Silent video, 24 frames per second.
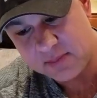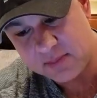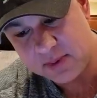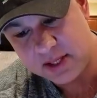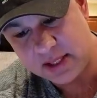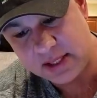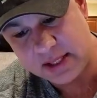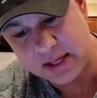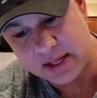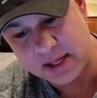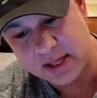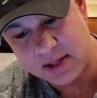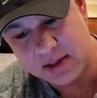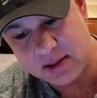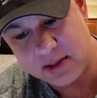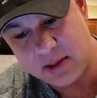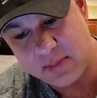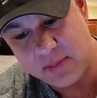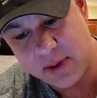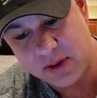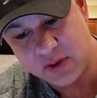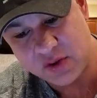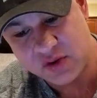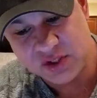be done
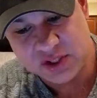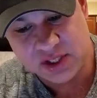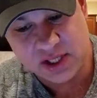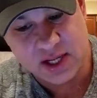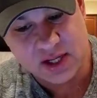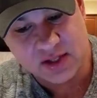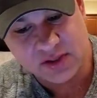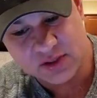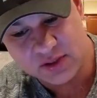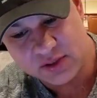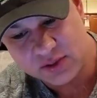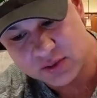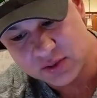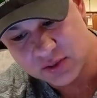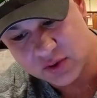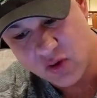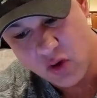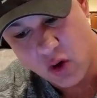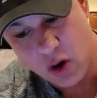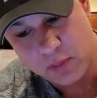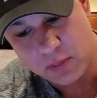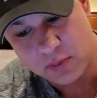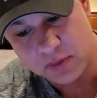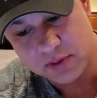about G H-induced
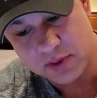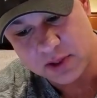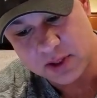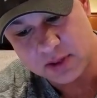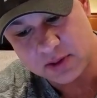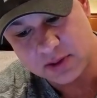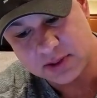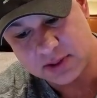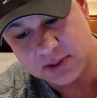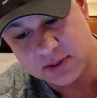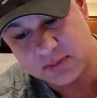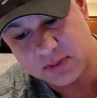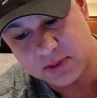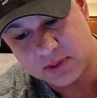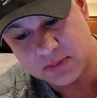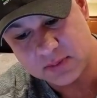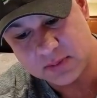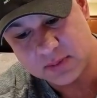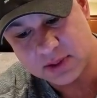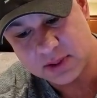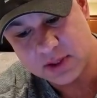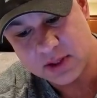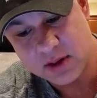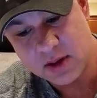carpal tunnel
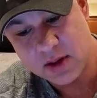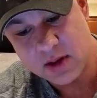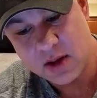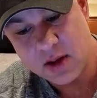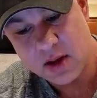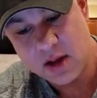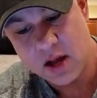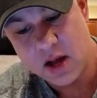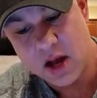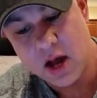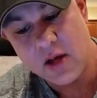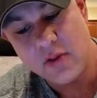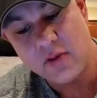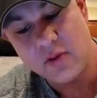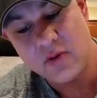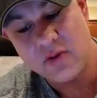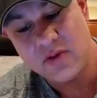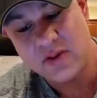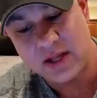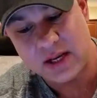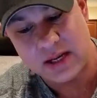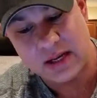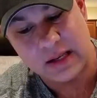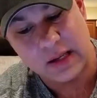symptoms other
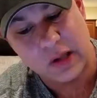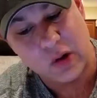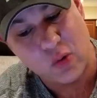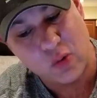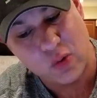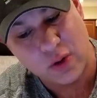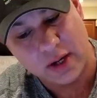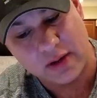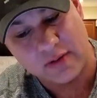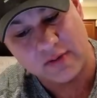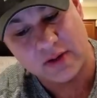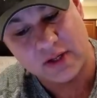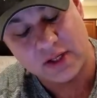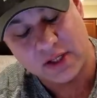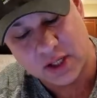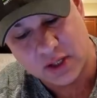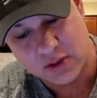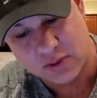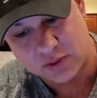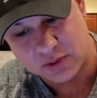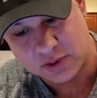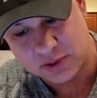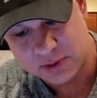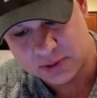than lowering the
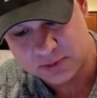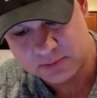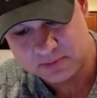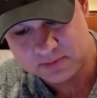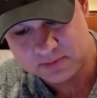dose?